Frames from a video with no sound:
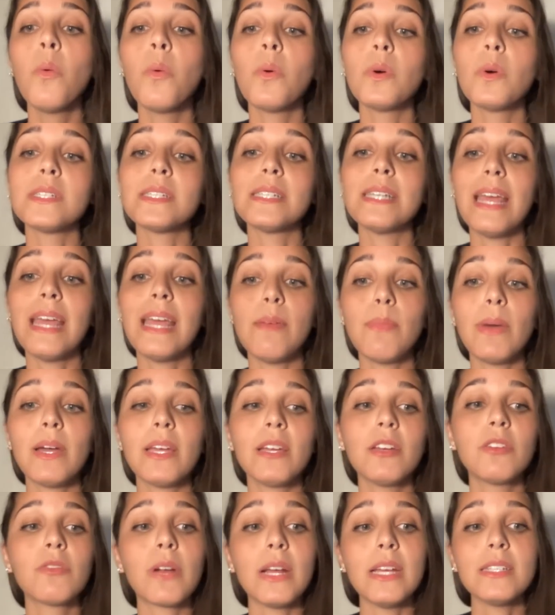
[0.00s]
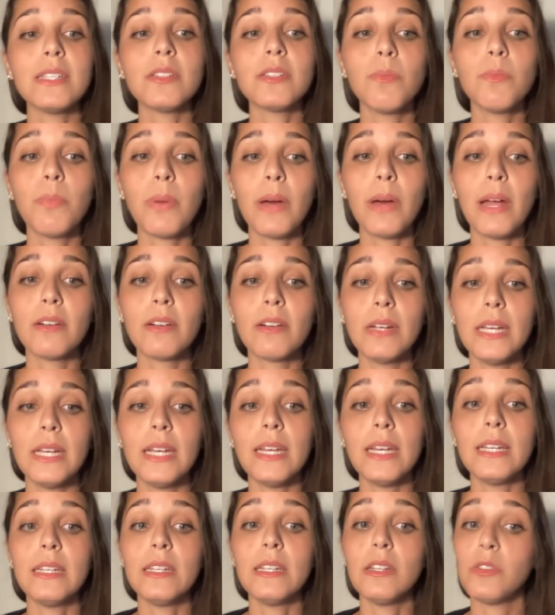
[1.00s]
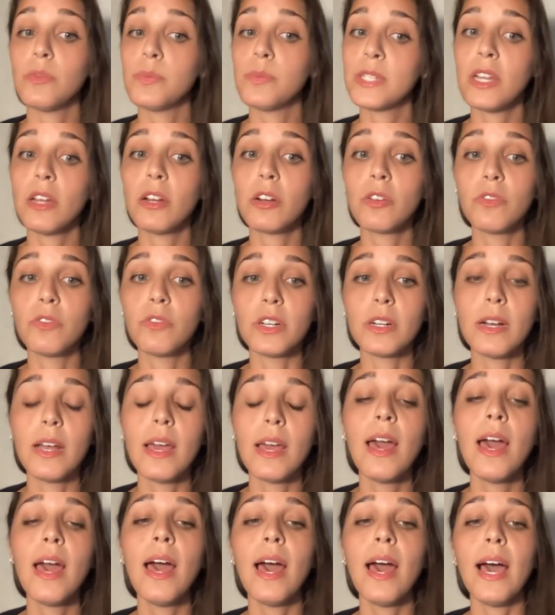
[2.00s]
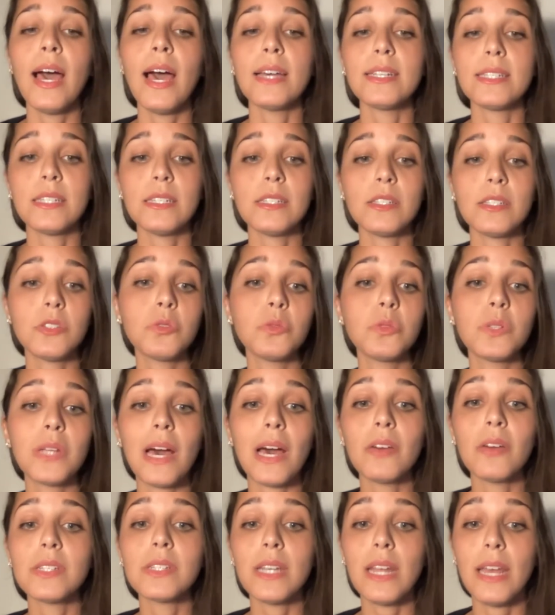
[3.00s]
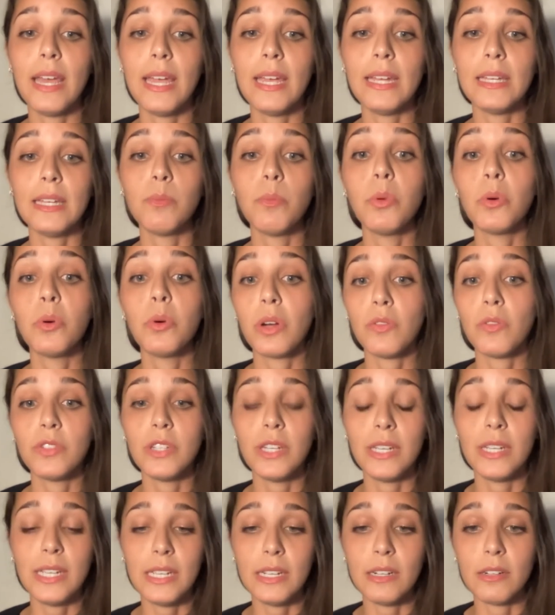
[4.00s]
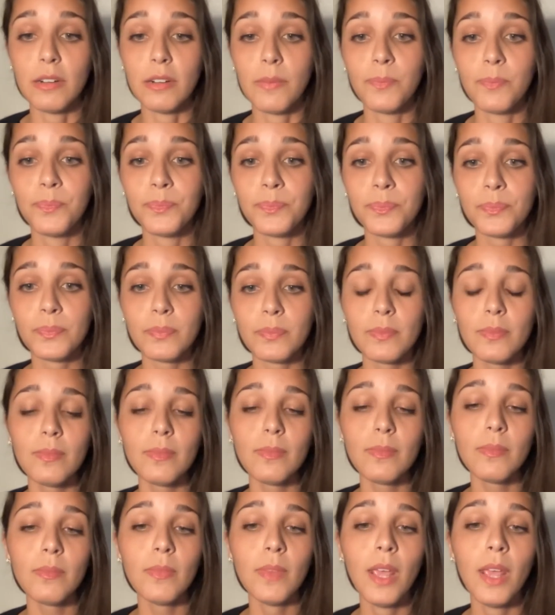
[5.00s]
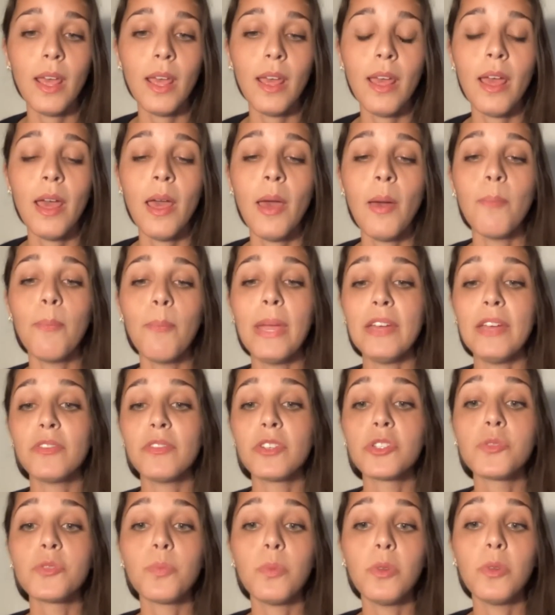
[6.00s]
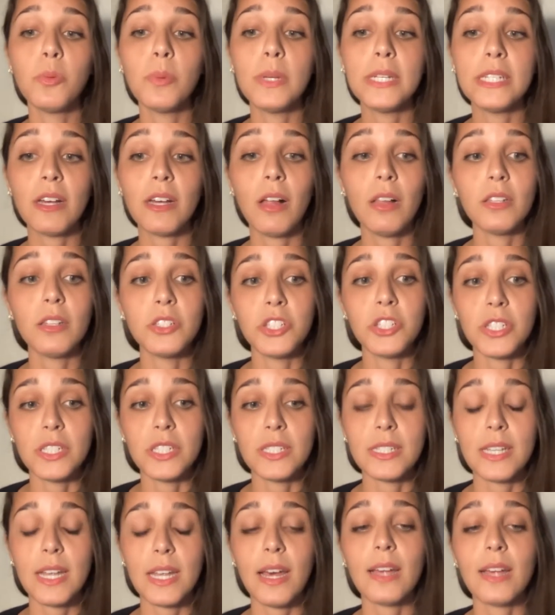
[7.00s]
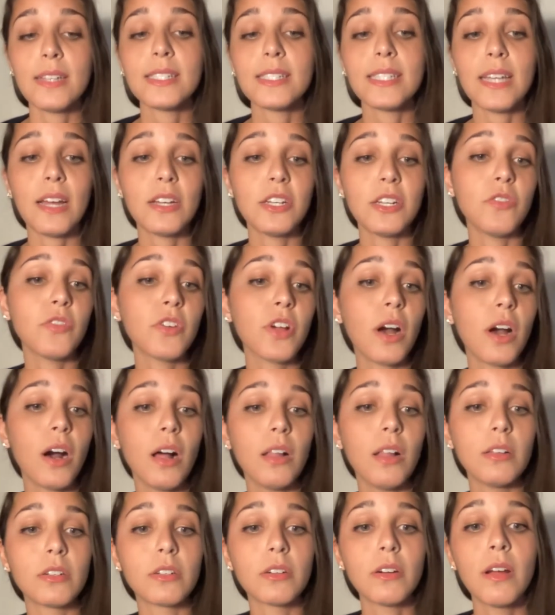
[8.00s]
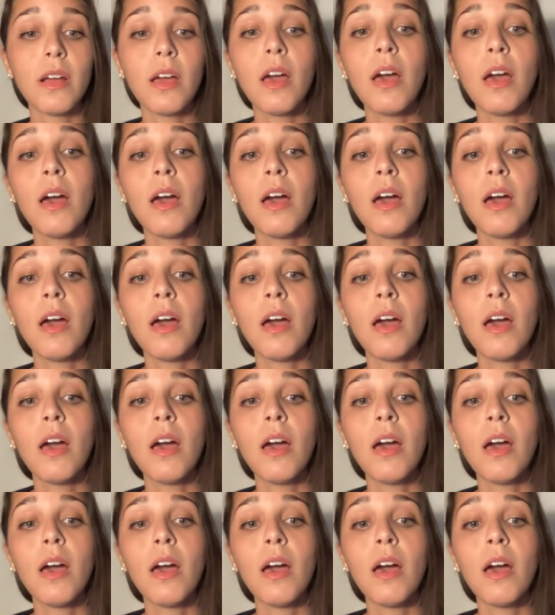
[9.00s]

was named by Grayson Perry in The Observer as his 2008 Book of the Year. Mavor's Blue Mythologies, A Study of Color,